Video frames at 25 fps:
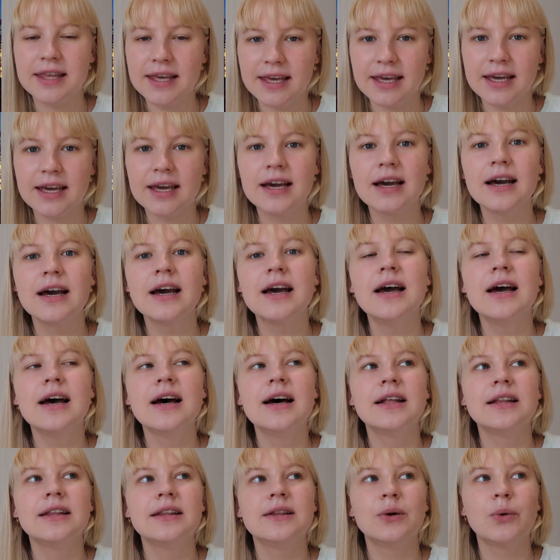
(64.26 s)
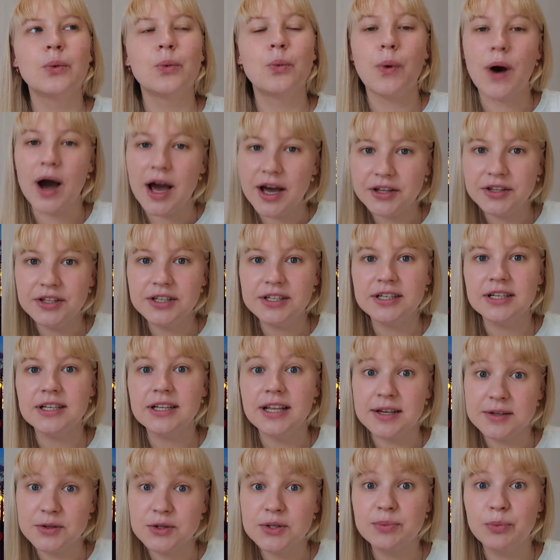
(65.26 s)
think, why they're
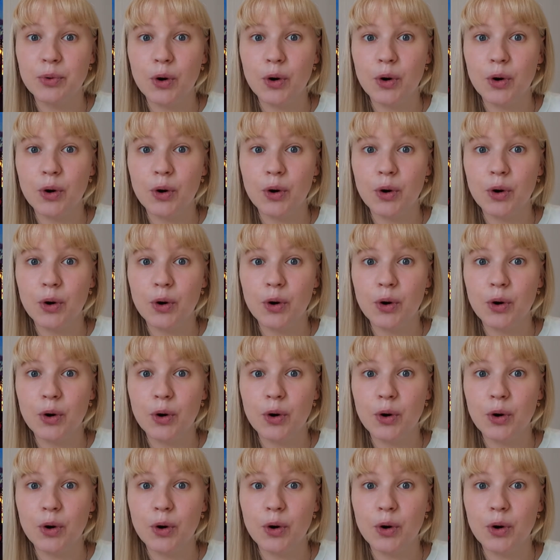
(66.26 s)
less